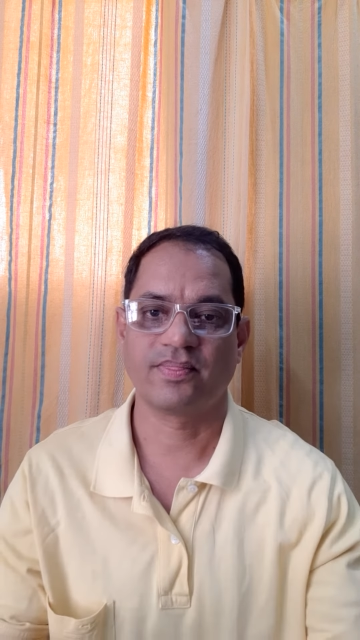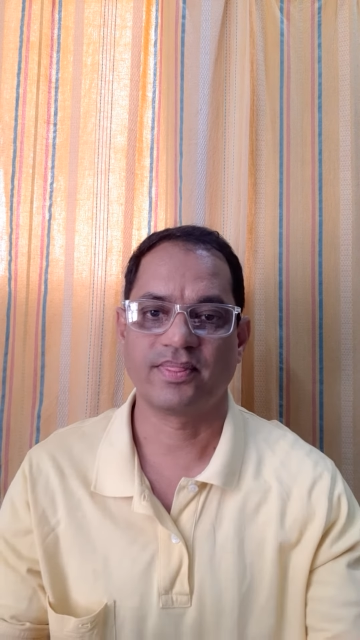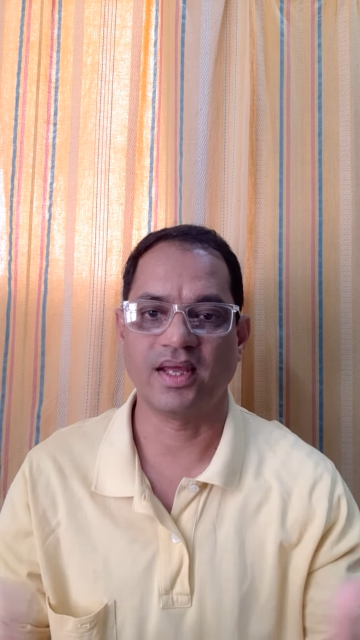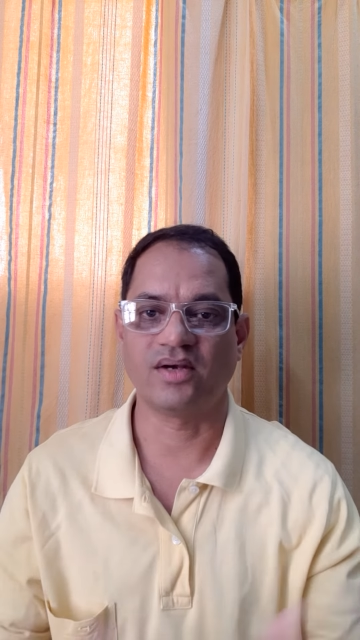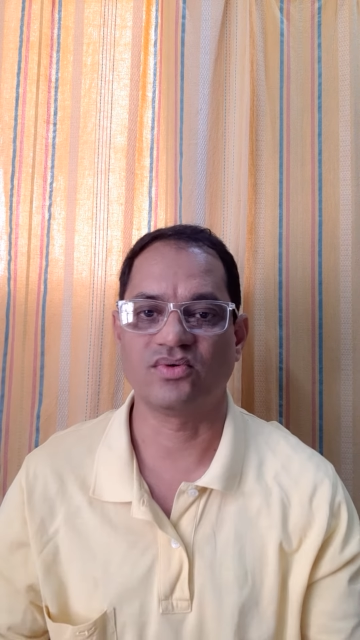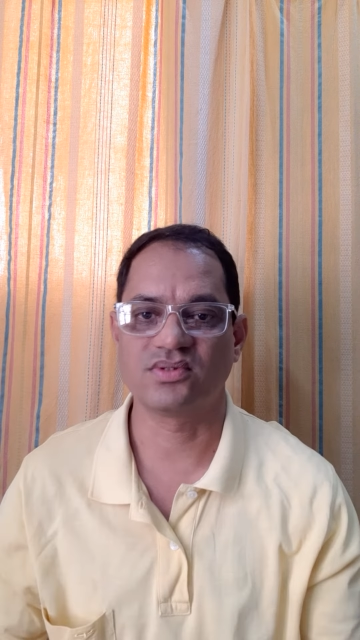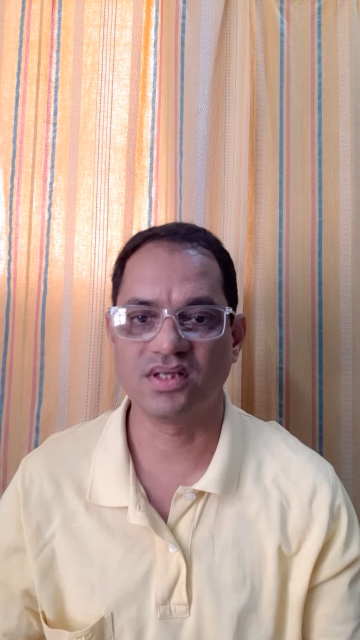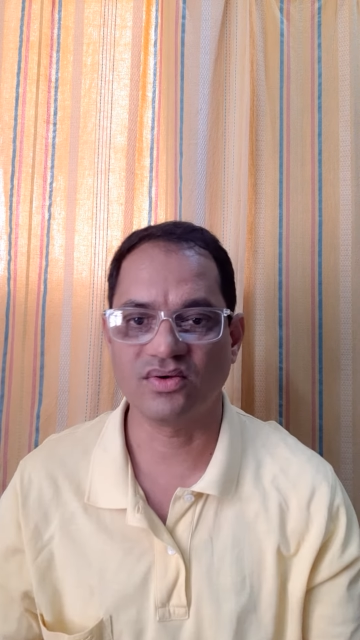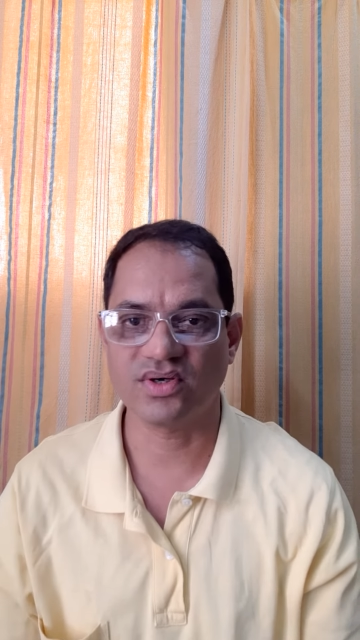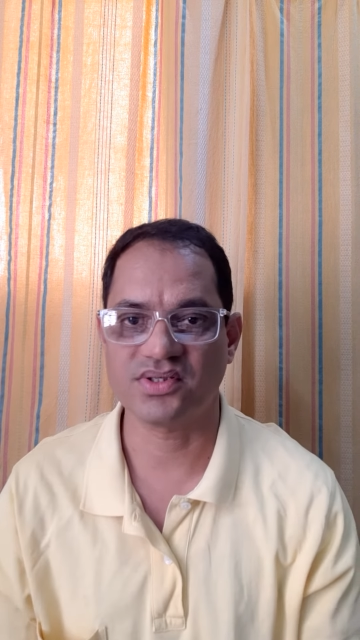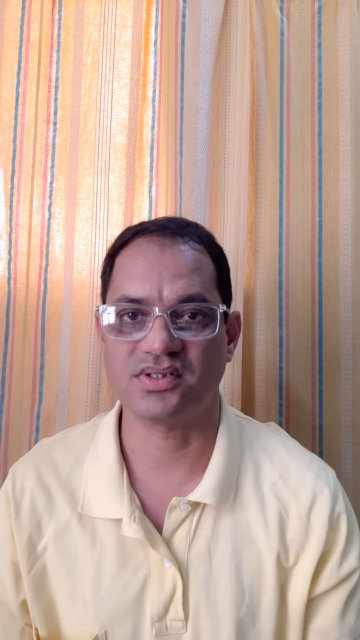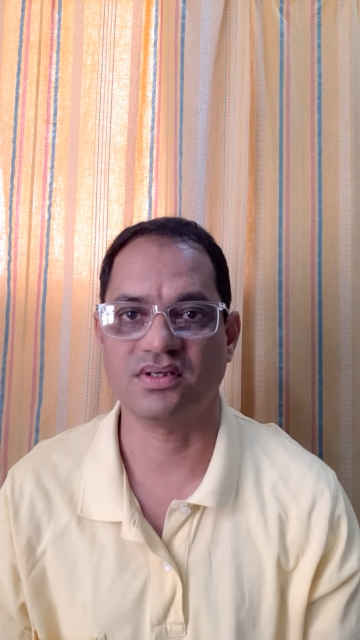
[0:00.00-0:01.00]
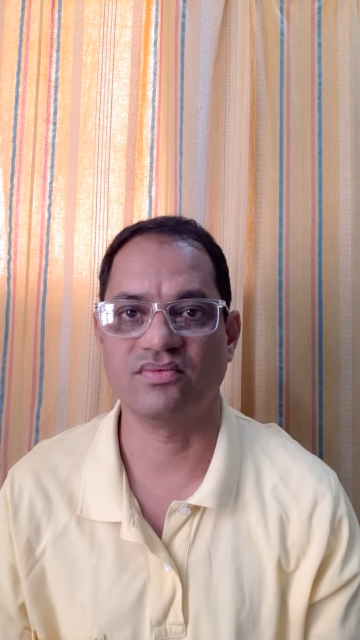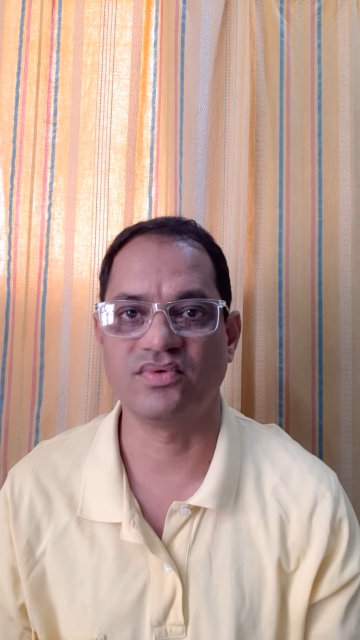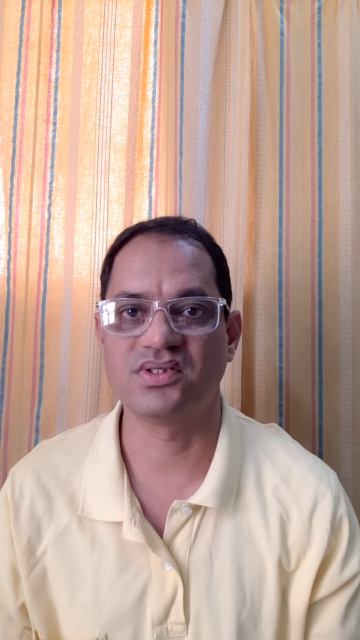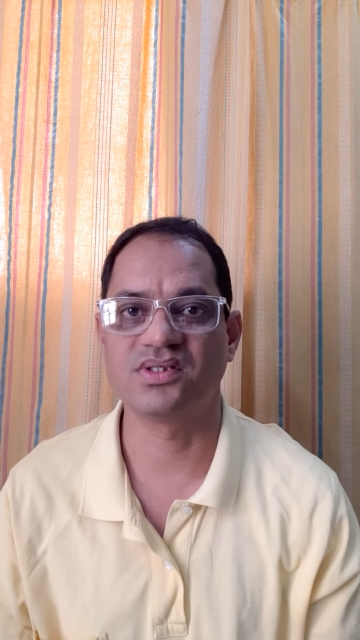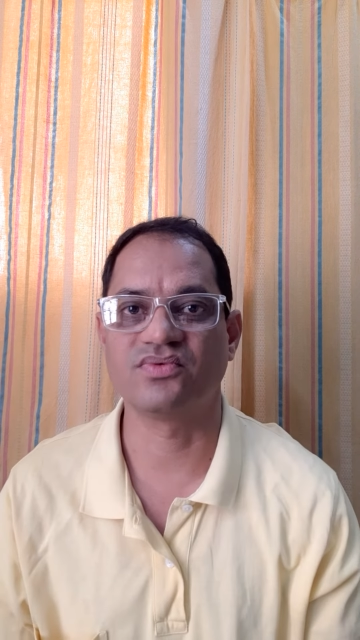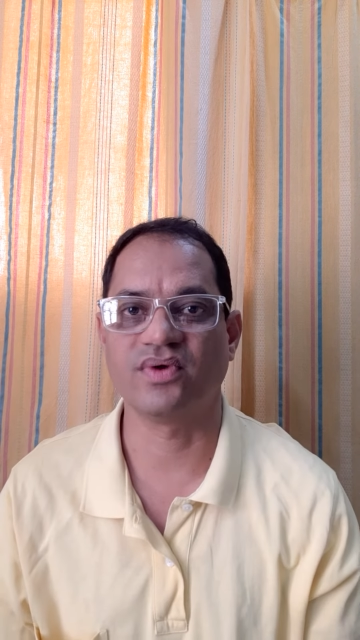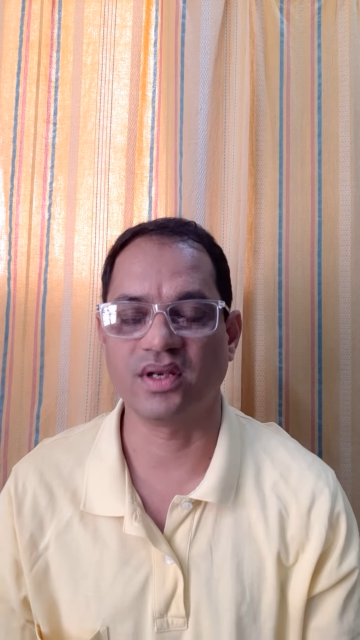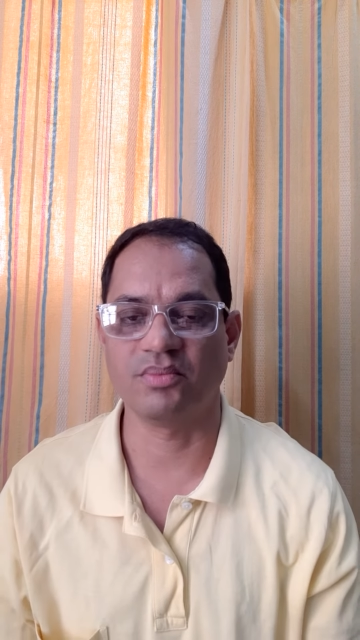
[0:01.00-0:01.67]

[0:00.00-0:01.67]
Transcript: That was the question, which is very